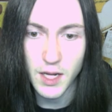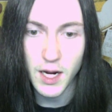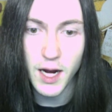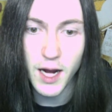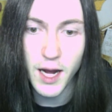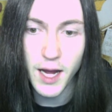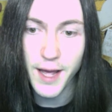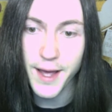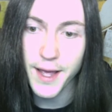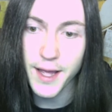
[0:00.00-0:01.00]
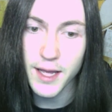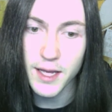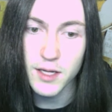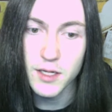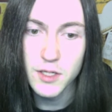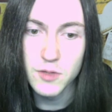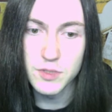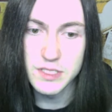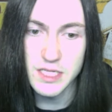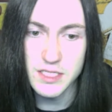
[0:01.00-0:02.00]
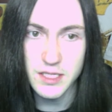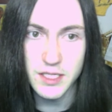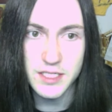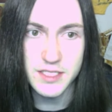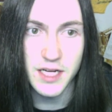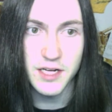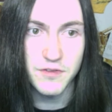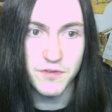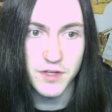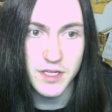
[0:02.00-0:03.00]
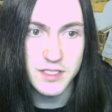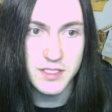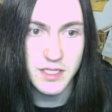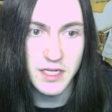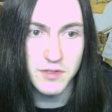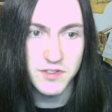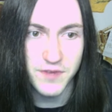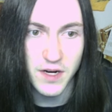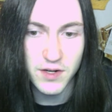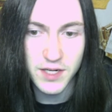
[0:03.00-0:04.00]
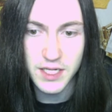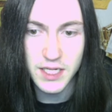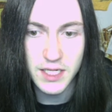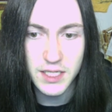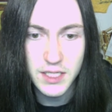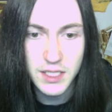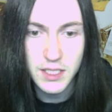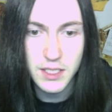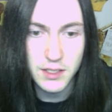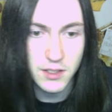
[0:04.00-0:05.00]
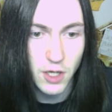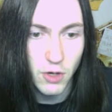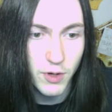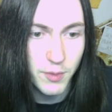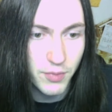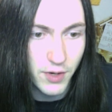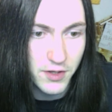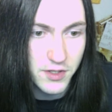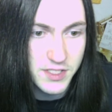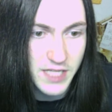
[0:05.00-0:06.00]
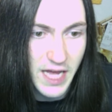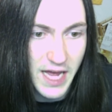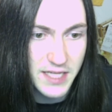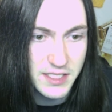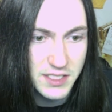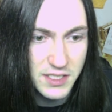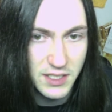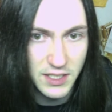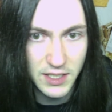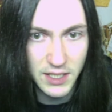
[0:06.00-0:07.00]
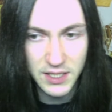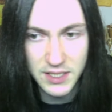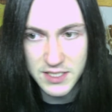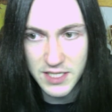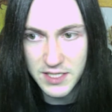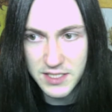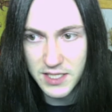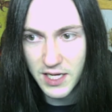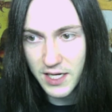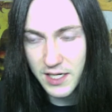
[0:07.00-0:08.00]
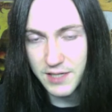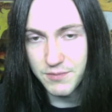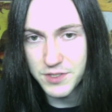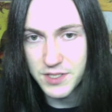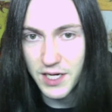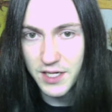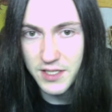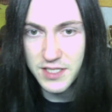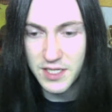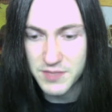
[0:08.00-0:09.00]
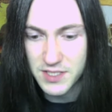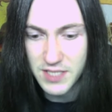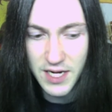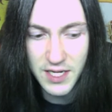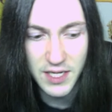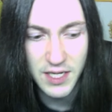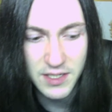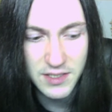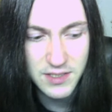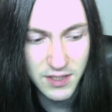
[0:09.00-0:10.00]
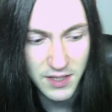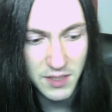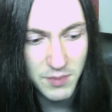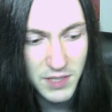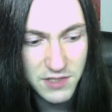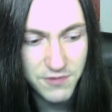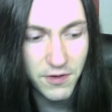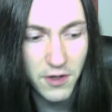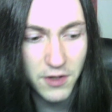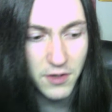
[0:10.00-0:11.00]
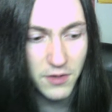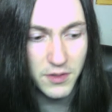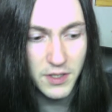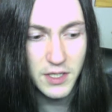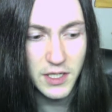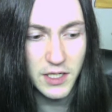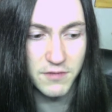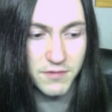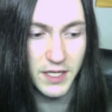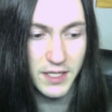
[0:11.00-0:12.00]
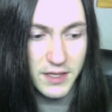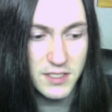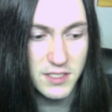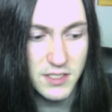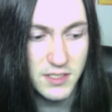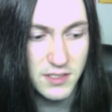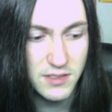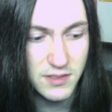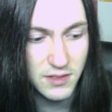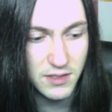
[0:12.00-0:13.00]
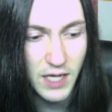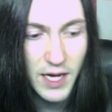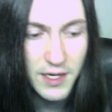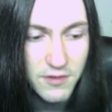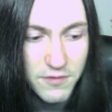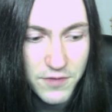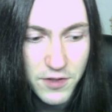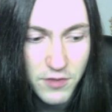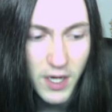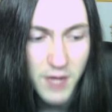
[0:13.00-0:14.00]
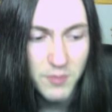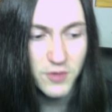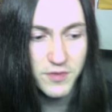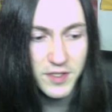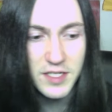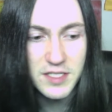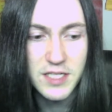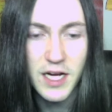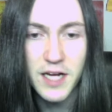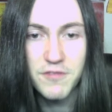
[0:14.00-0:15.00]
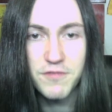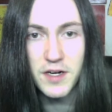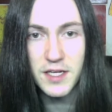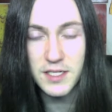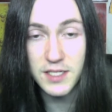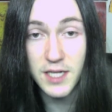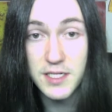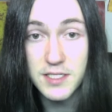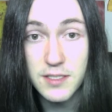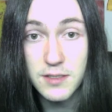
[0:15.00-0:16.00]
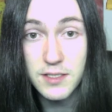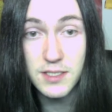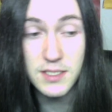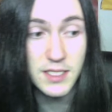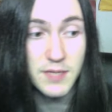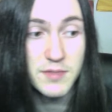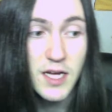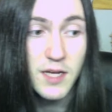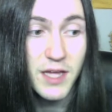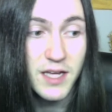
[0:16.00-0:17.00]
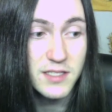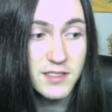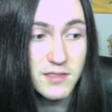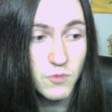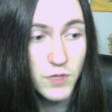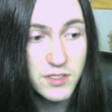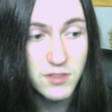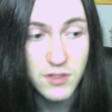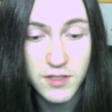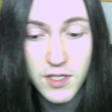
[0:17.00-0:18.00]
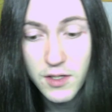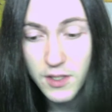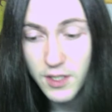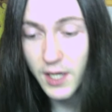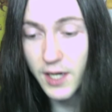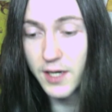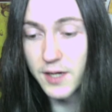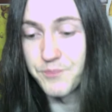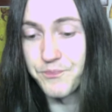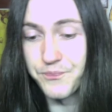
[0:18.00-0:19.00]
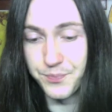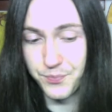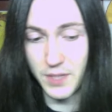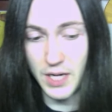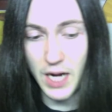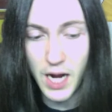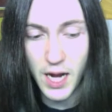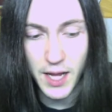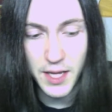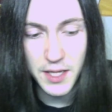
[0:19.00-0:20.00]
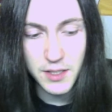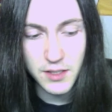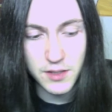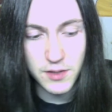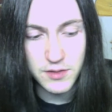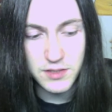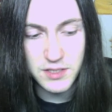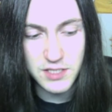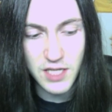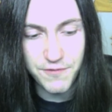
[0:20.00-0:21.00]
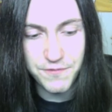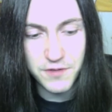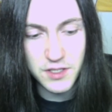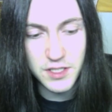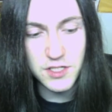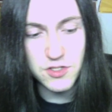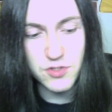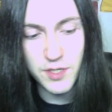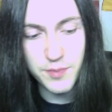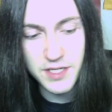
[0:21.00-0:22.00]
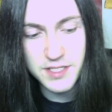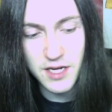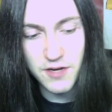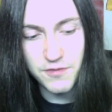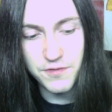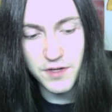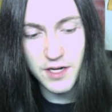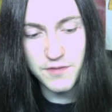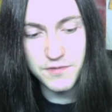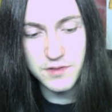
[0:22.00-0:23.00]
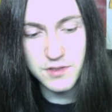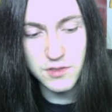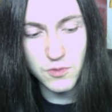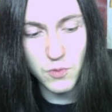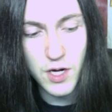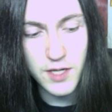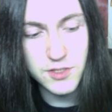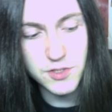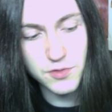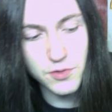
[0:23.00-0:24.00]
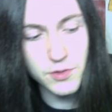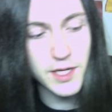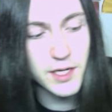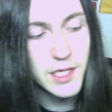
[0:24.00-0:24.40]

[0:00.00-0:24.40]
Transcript: i was decently excited for this. It was very Coen Brothers esque in the sense that it was kind of the same setting and theme as Fargo, of like, this is kind of a crime movie and it's kind of funny and kind of serious at the same time, and it's winter. Um, I definitely enjoyed myself enough to watch through it,